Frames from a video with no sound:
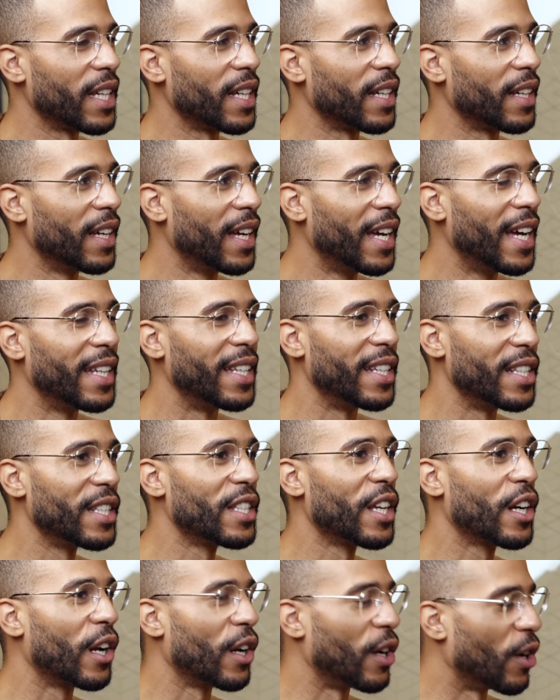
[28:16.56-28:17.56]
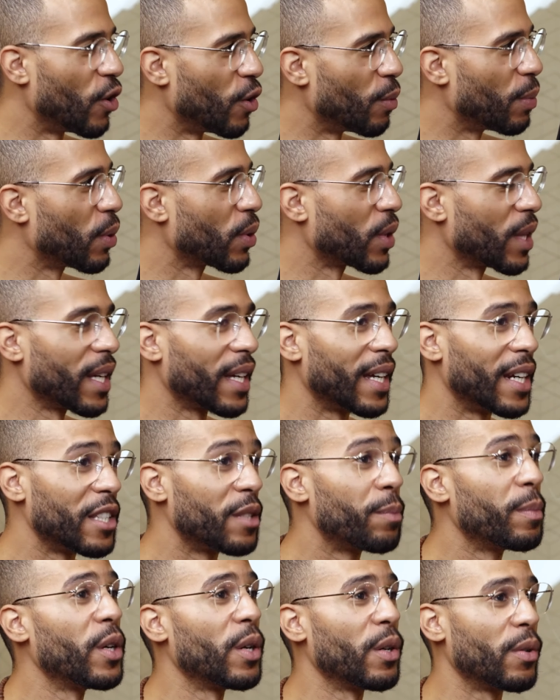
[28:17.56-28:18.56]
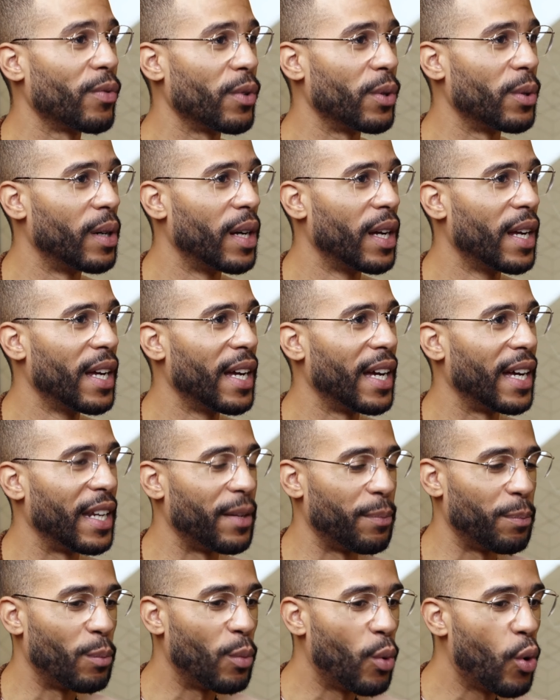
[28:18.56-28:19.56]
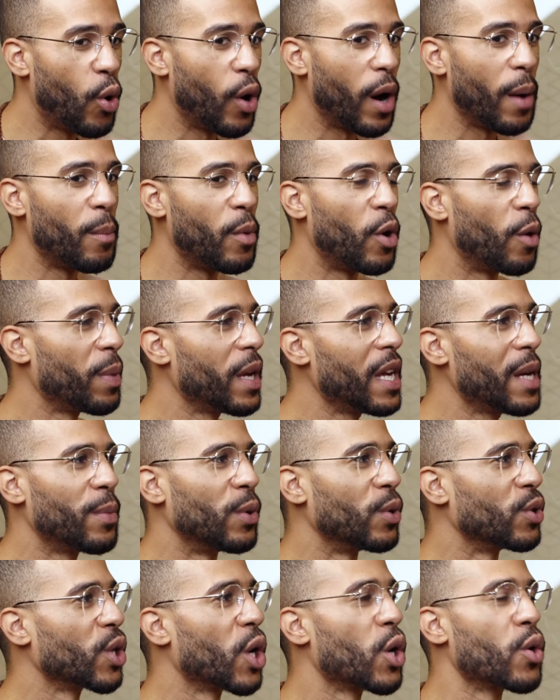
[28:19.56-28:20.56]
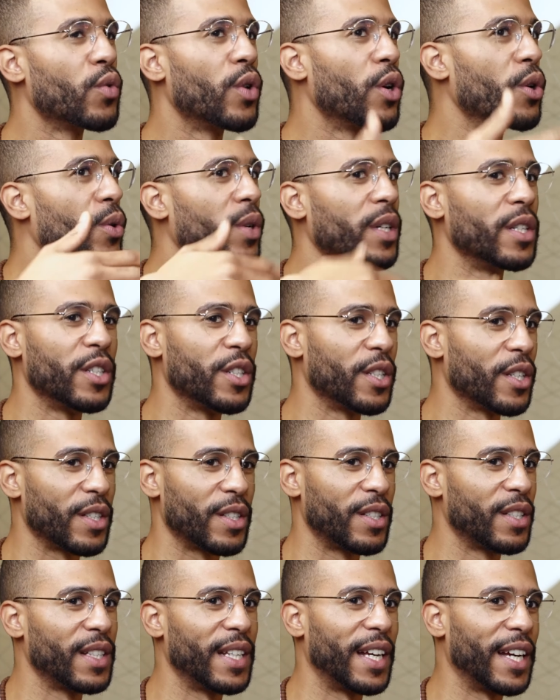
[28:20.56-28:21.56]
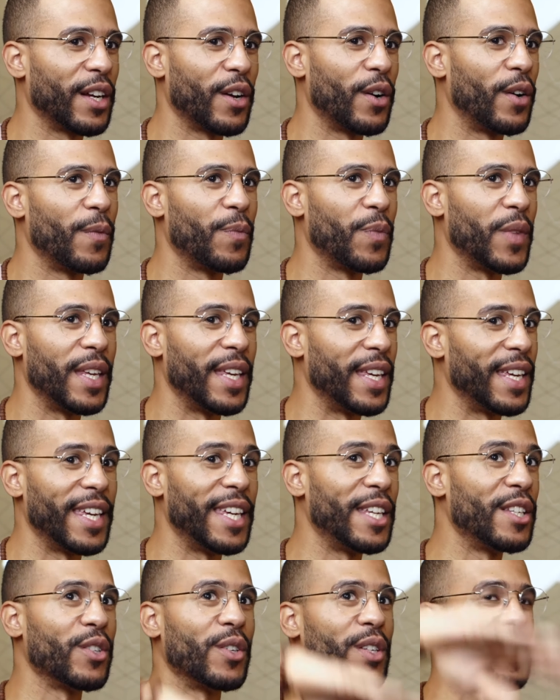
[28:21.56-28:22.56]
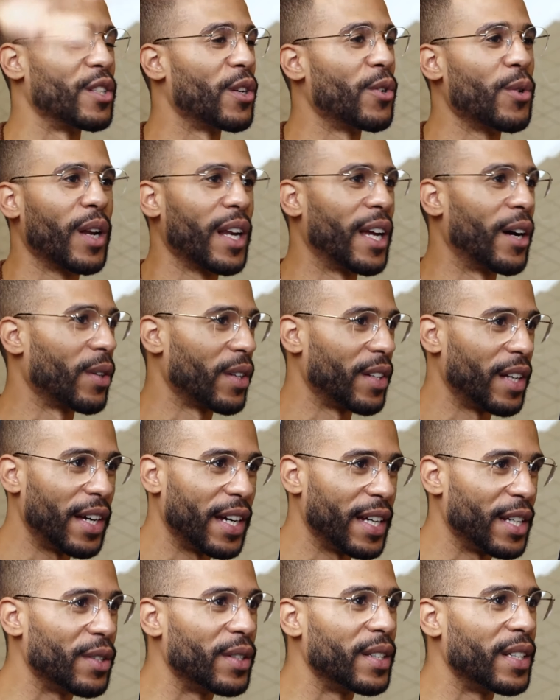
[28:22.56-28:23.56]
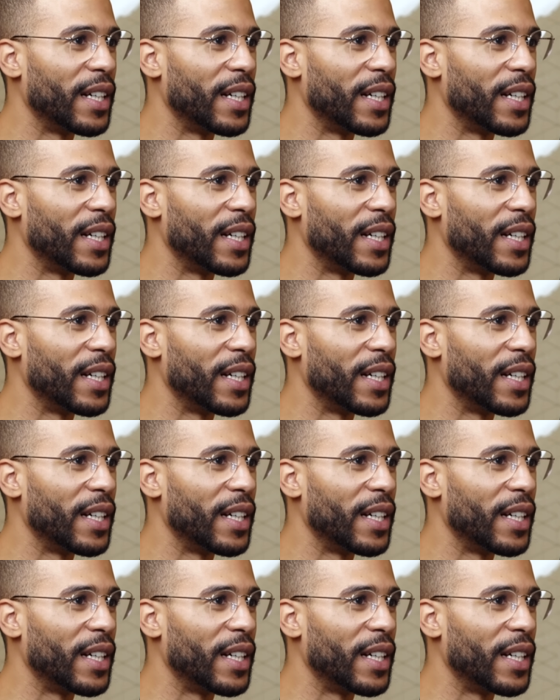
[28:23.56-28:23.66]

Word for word: thing. This is a global thing, and it's yeah. beautiful. And more and more people, Joe Rogan is just like he's on his own cloud nine